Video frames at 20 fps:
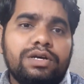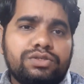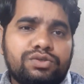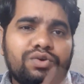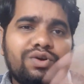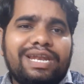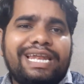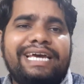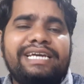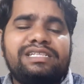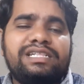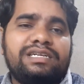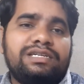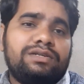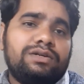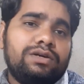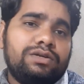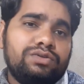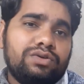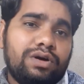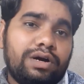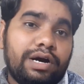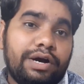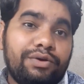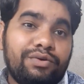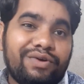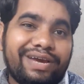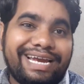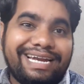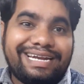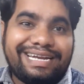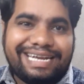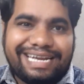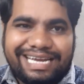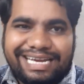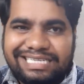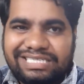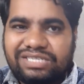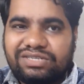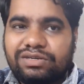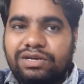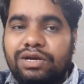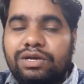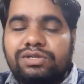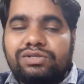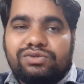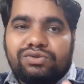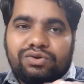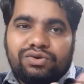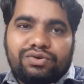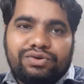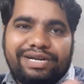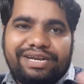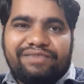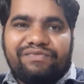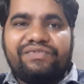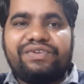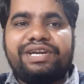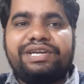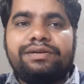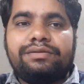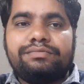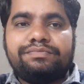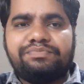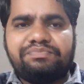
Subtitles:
So like that you can test different